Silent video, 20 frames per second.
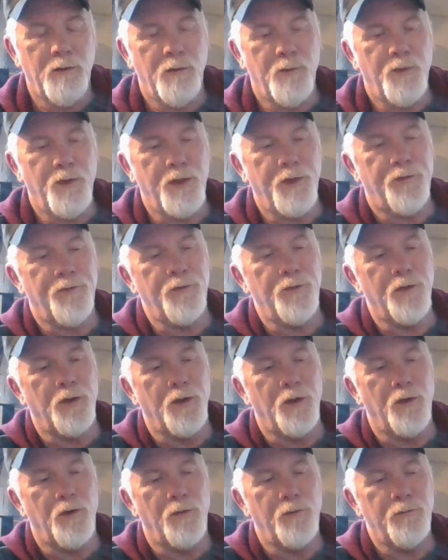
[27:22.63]
put it through the
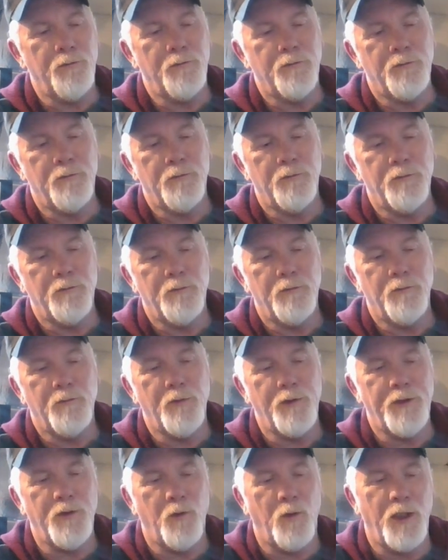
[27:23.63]
hole
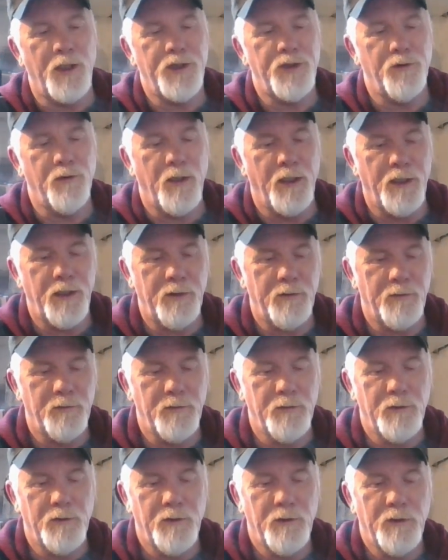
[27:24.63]
with the washer on it.
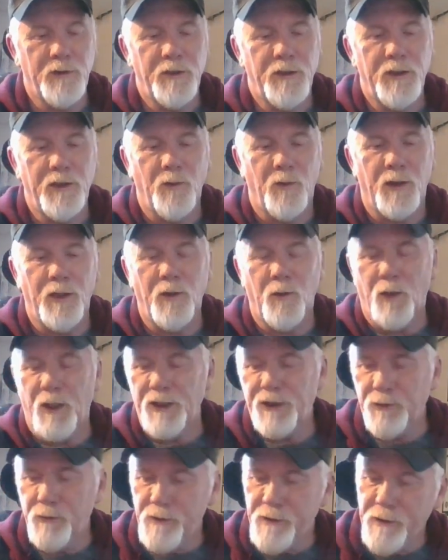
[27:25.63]
And while the
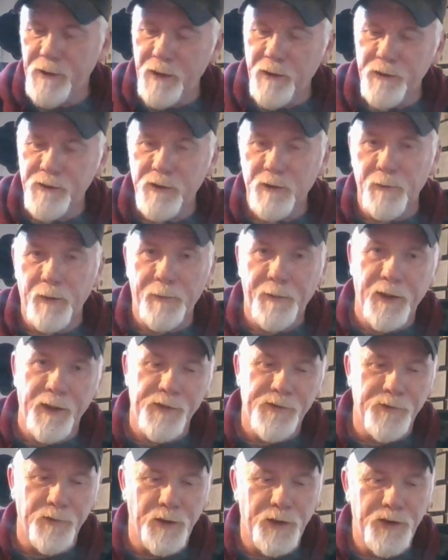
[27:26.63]
washer was there, I took my
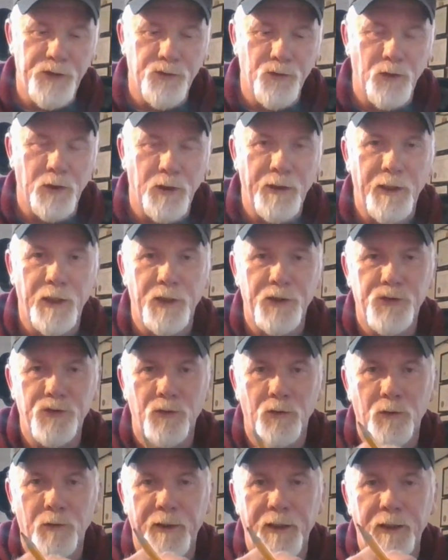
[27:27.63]
pencil and I drew, I drew
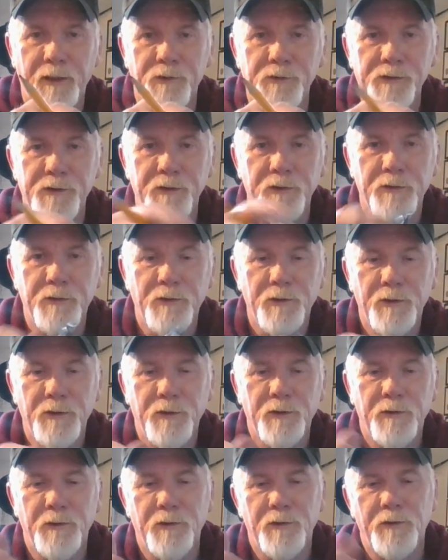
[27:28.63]
around
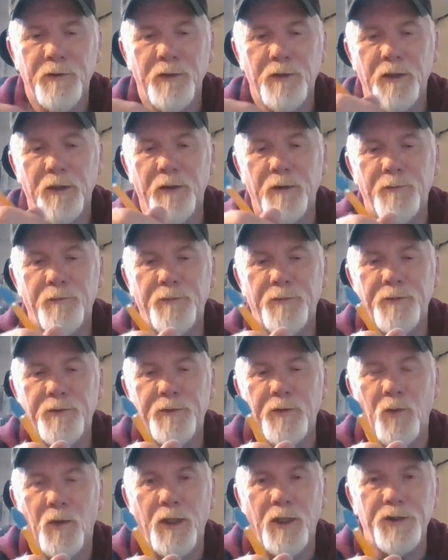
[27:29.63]
uh,
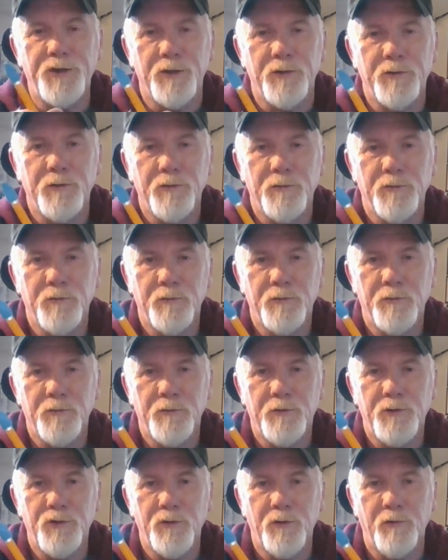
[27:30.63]
the washer.
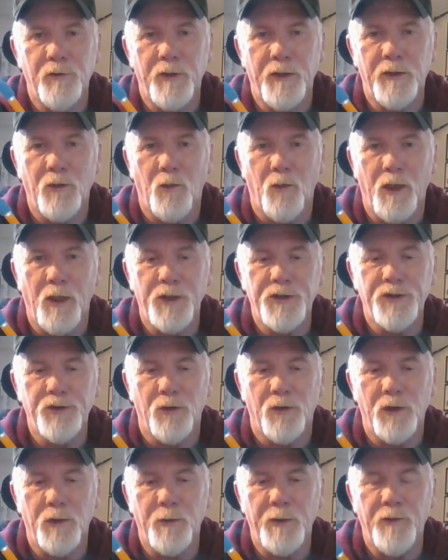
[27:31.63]
Drew around the washer
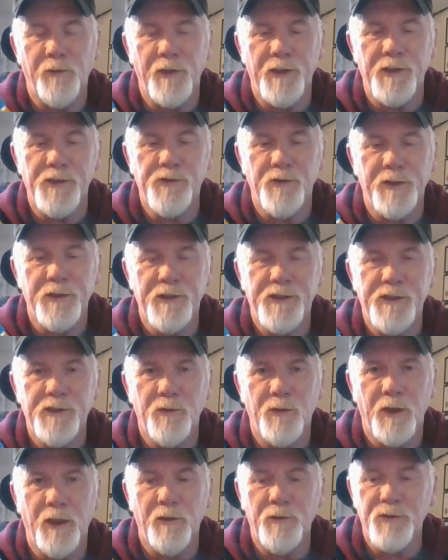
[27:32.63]
all the way around so I could see
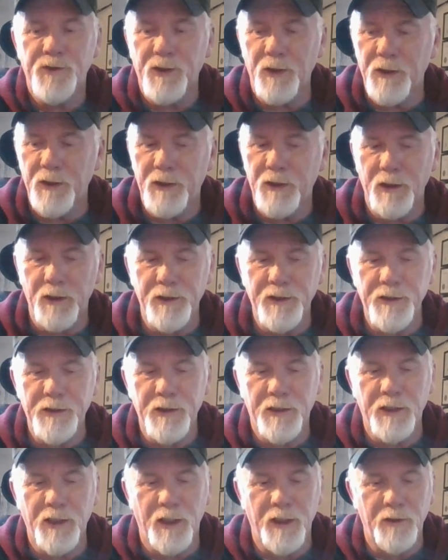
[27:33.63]
where I was going to cut, need to
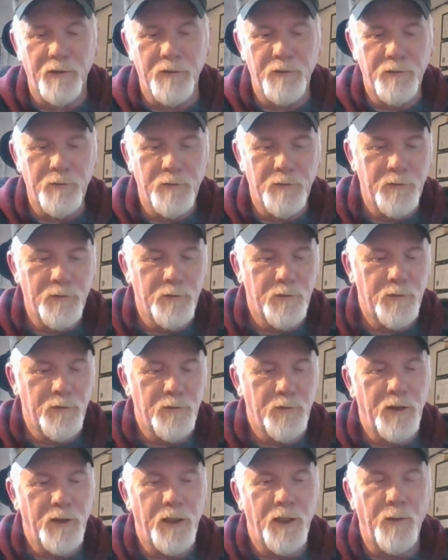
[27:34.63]
cut.
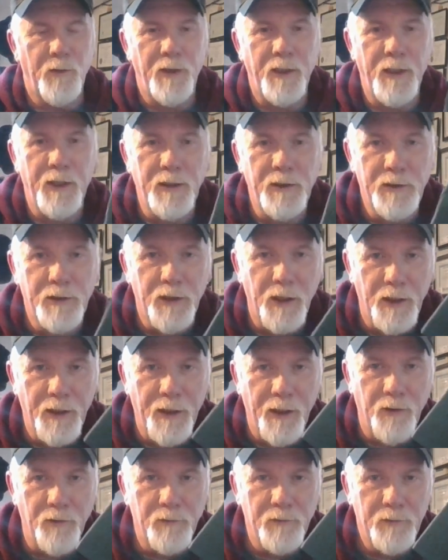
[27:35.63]
And I went ahead and cut
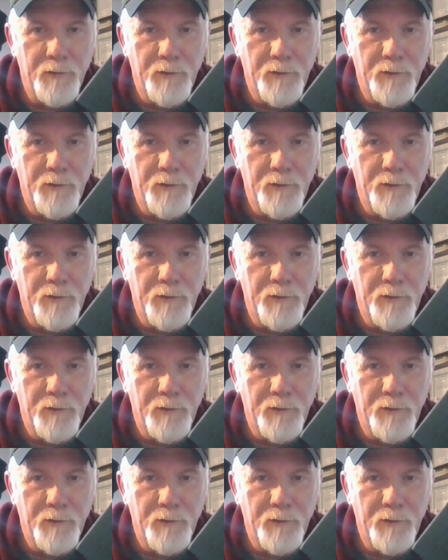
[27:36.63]
out